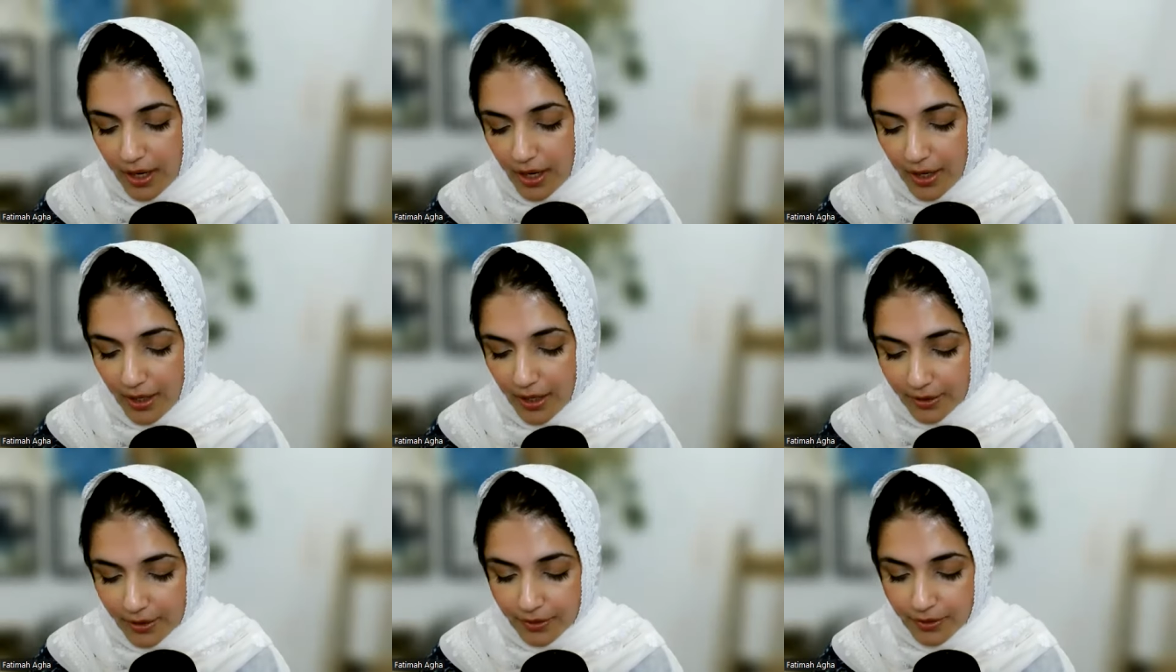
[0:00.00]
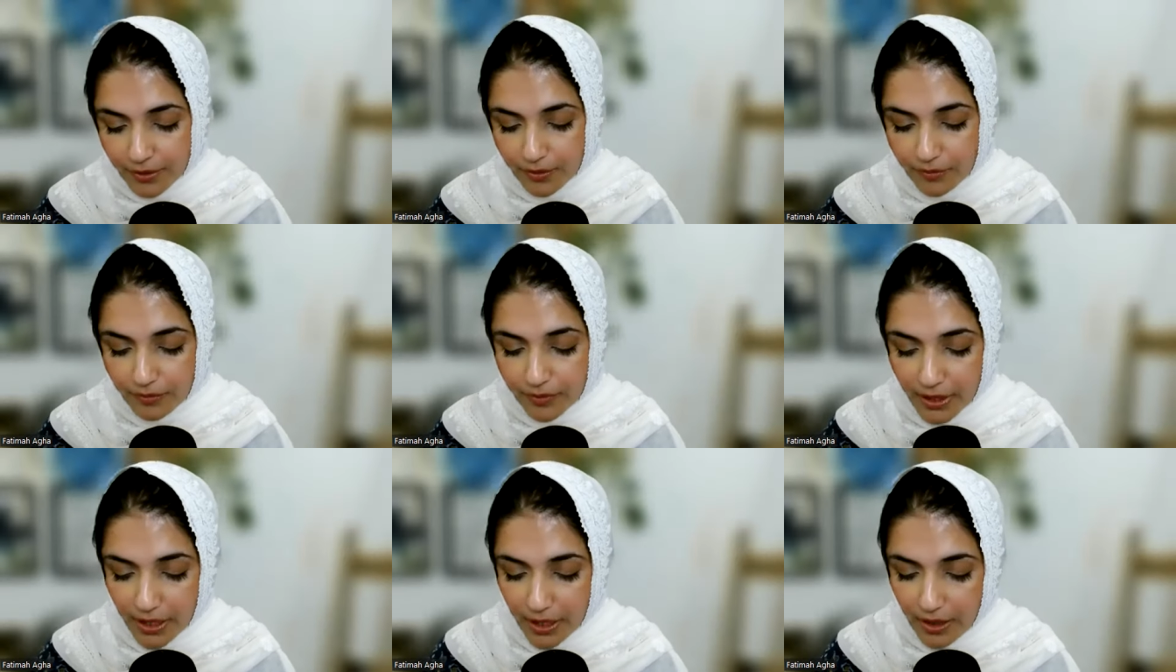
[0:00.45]
and
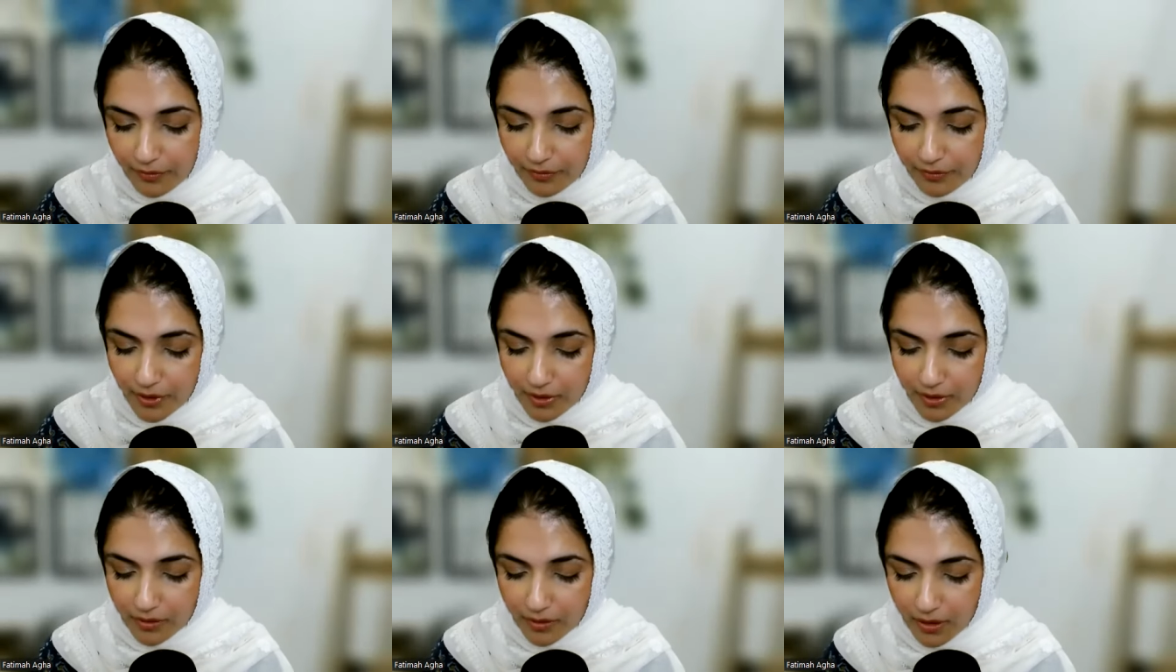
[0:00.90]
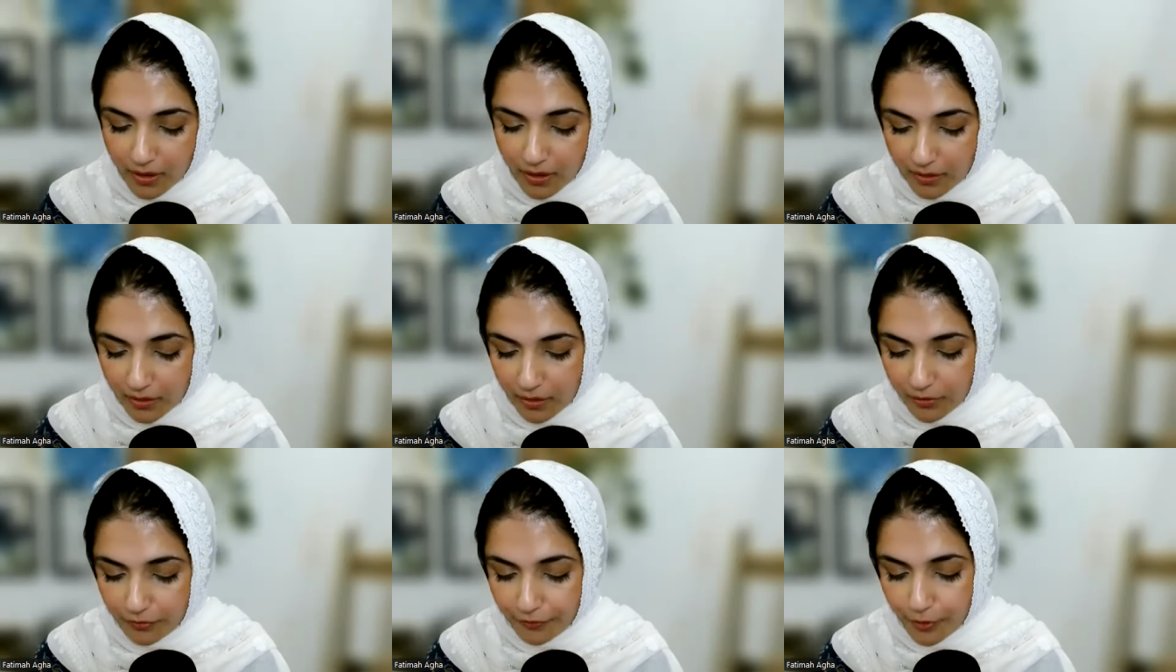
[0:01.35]
we have
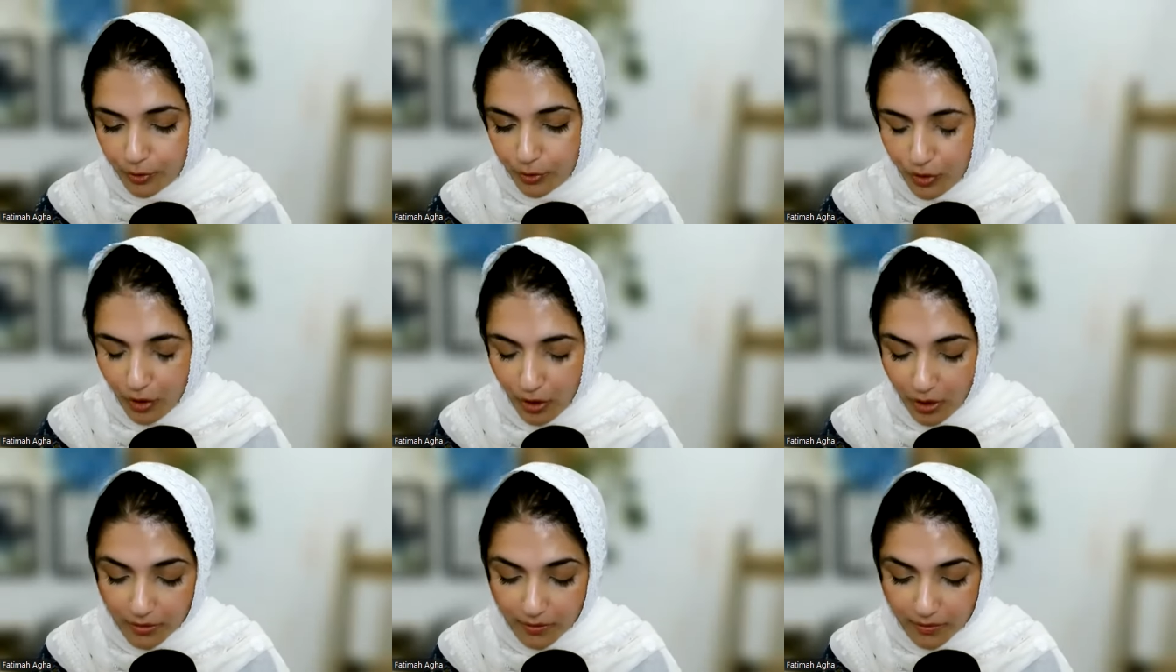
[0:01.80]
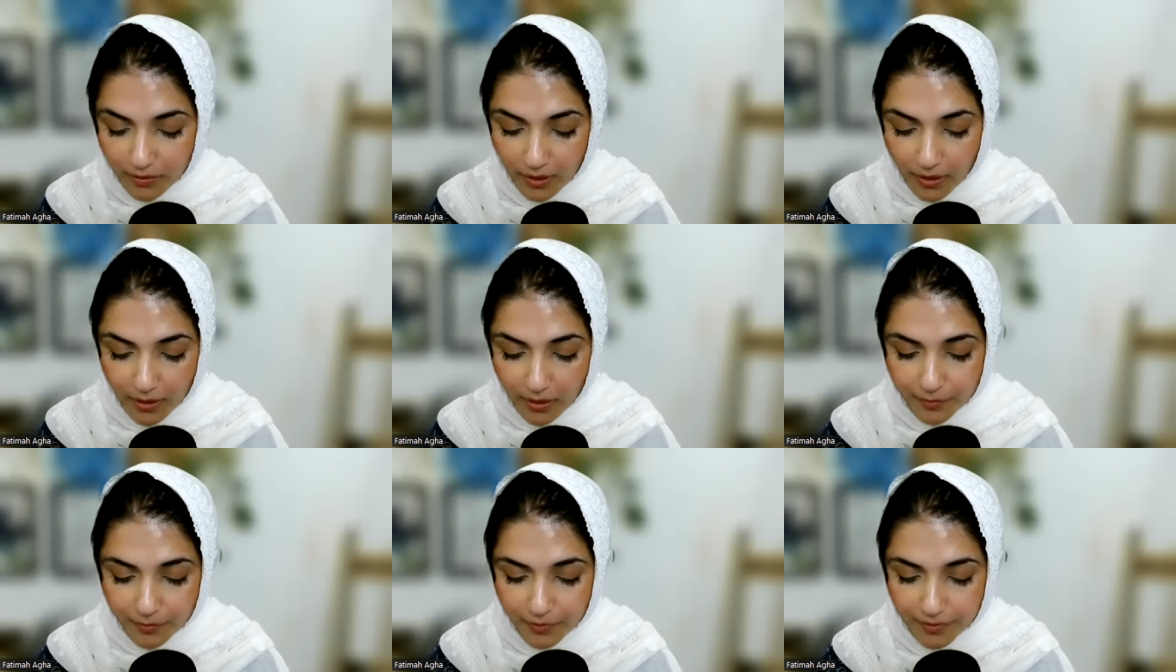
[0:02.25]
discussed a few
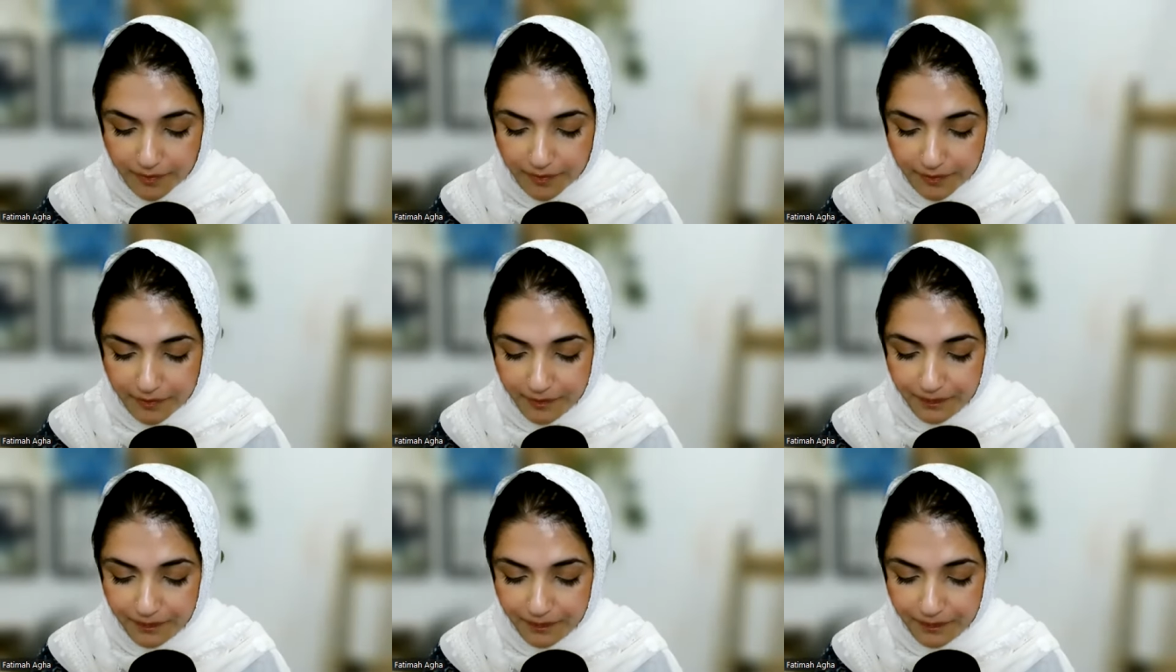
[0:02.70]
concepts.